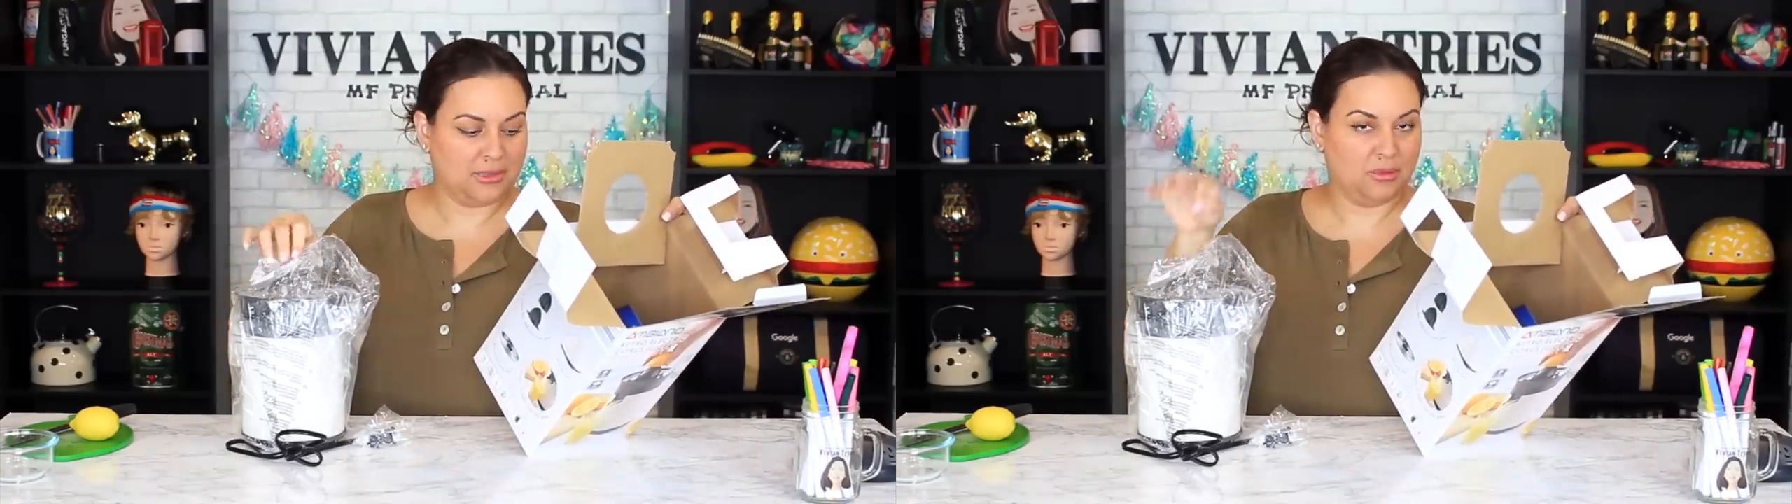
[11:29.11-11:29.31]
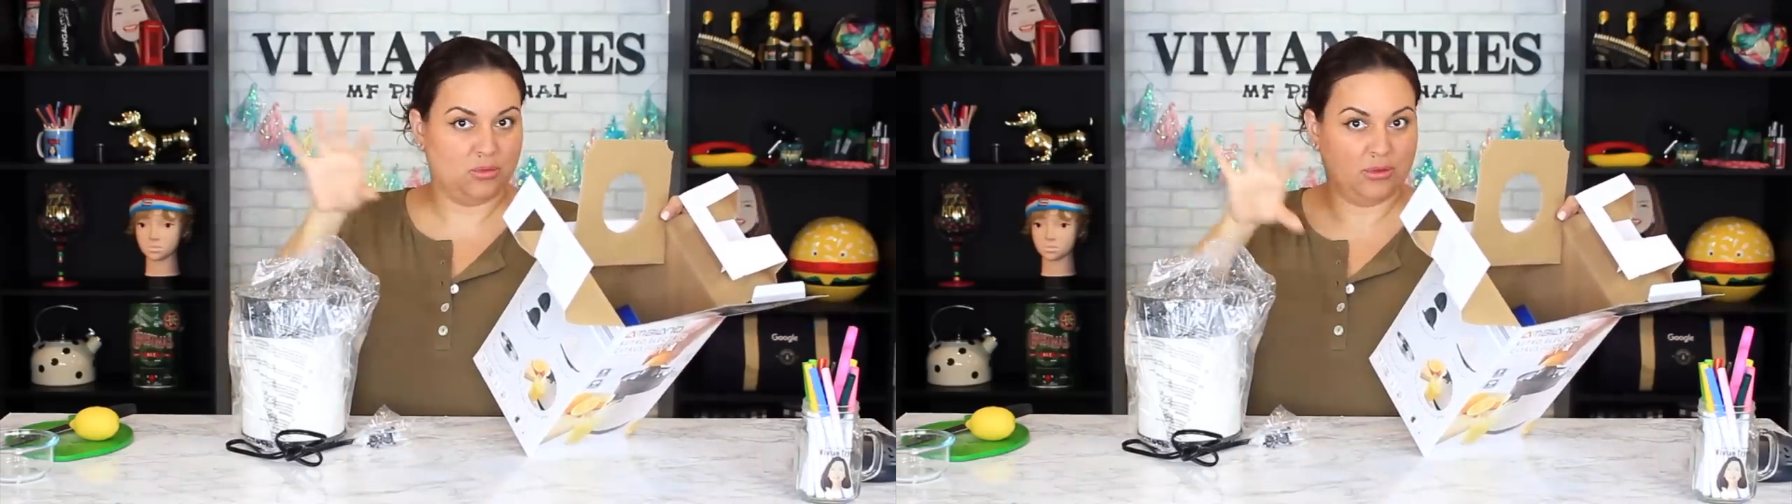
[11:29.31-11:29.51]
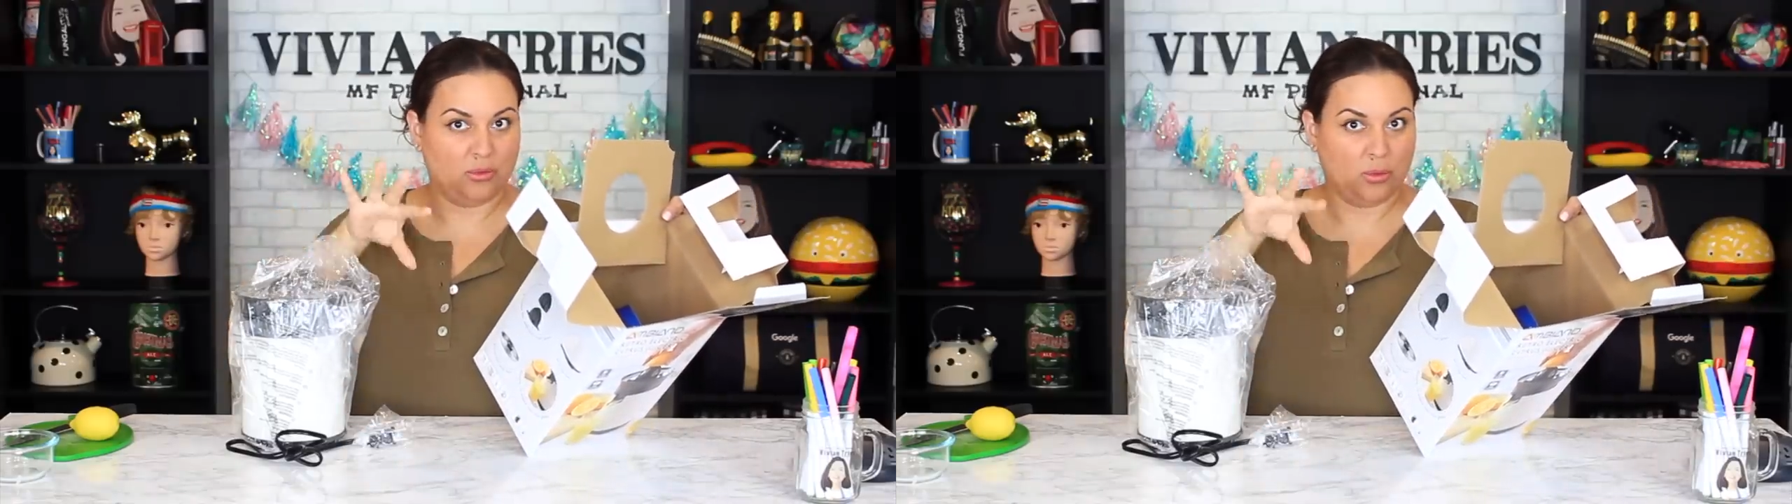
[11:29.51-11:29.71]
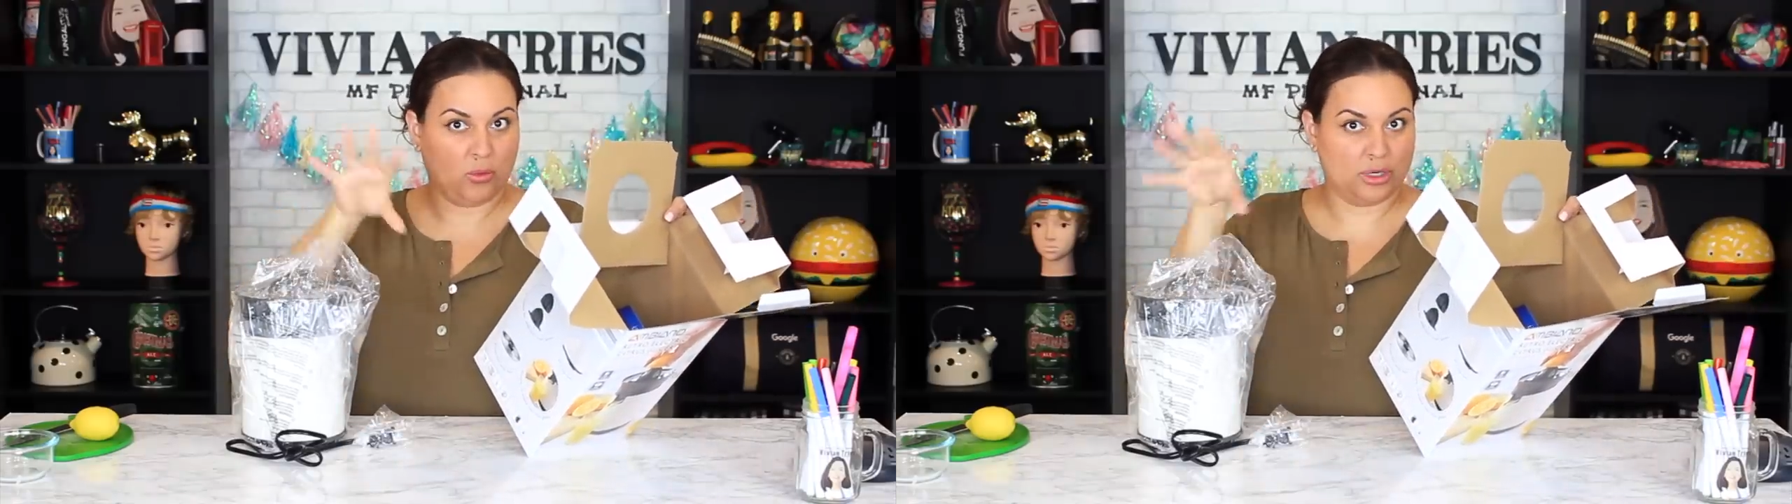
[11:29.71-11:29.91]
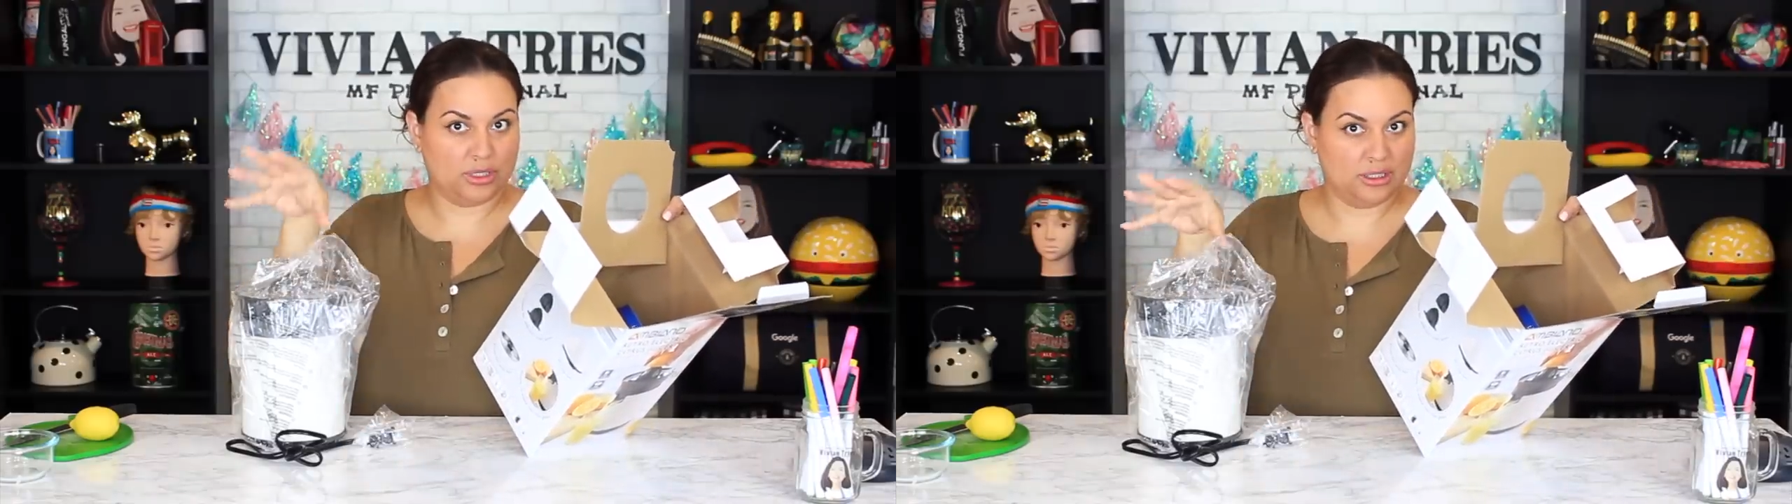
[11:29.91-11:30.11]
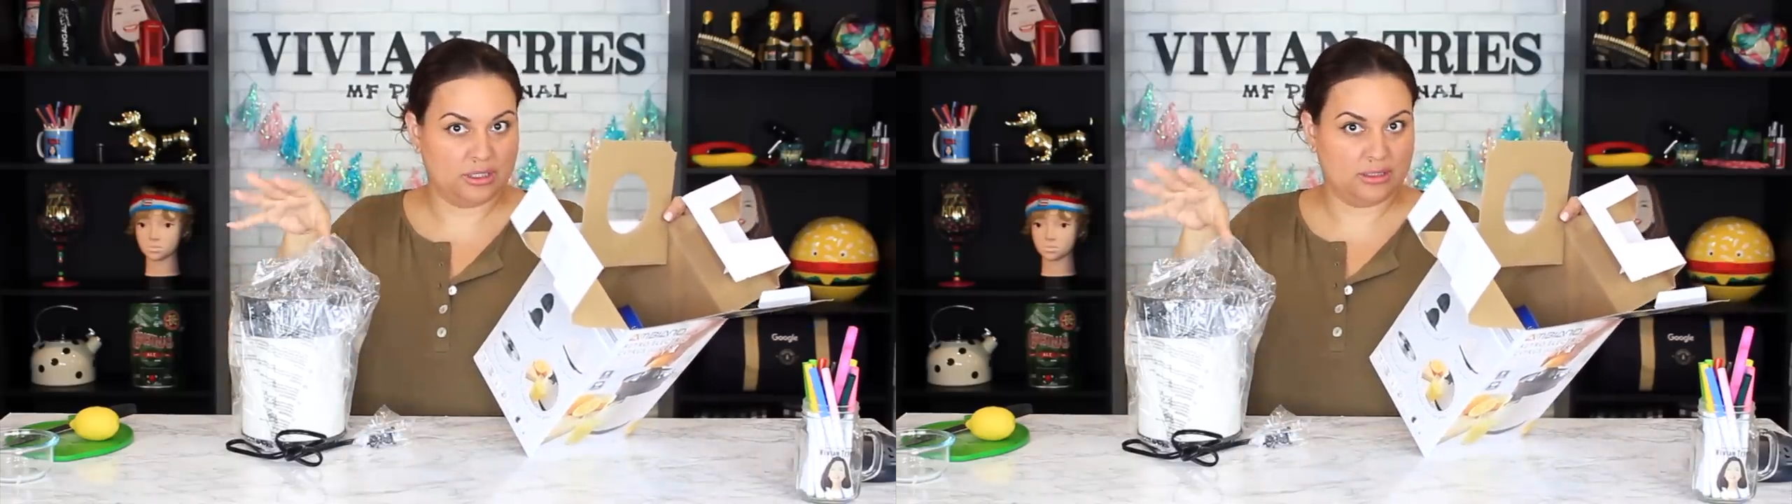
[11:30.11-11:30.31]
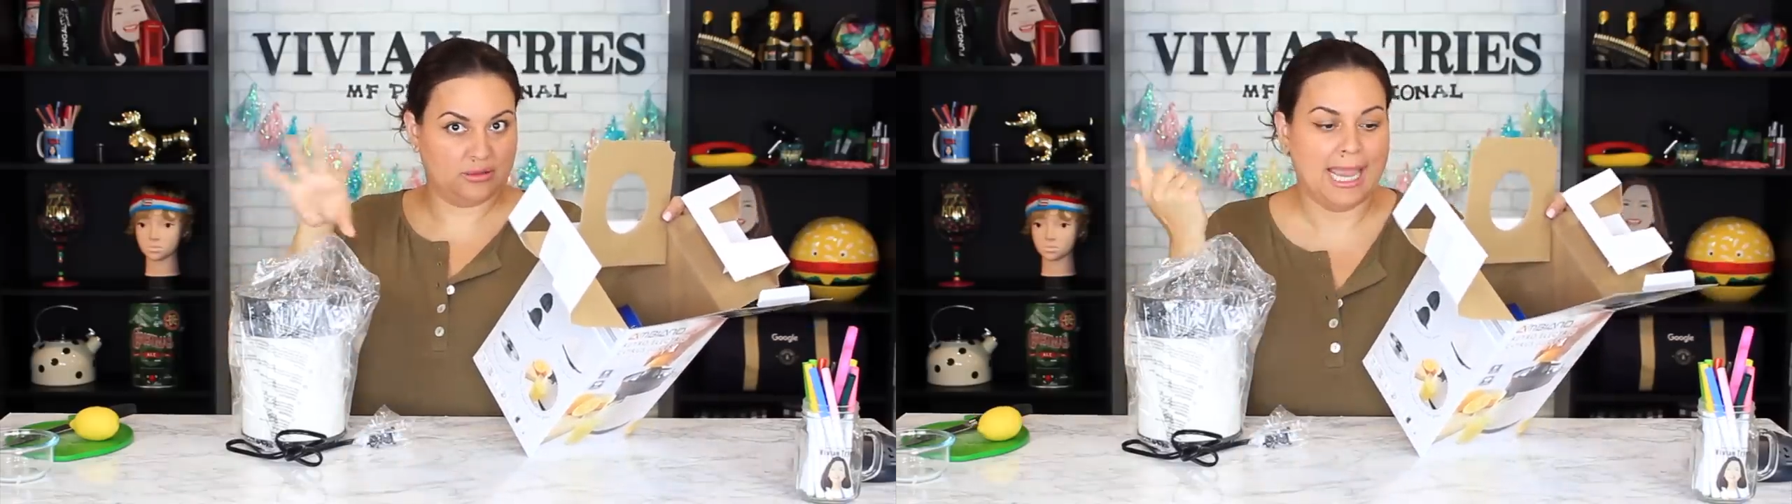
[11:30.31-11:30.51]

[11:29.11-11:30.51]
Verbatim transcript: maybe one for oranges.